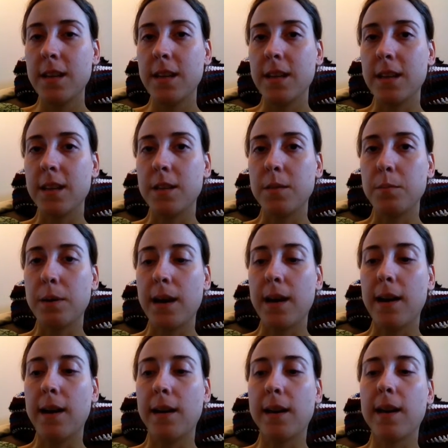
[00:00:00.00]
in
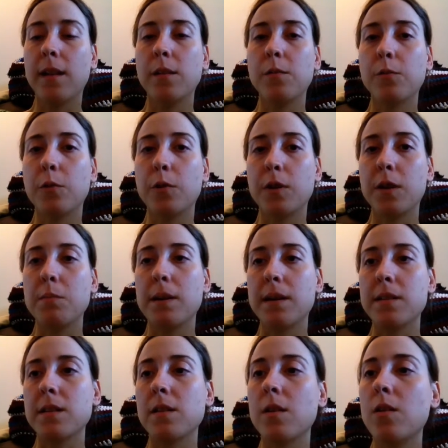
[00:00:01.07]
Baja, California,
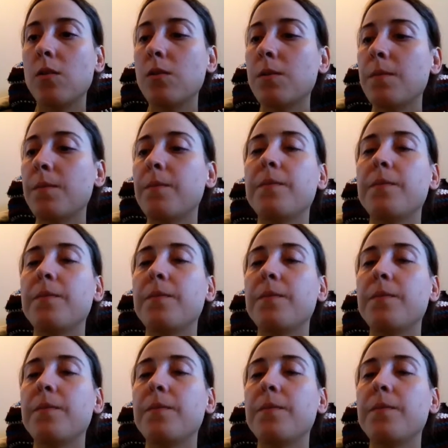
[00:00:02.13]
Mexico.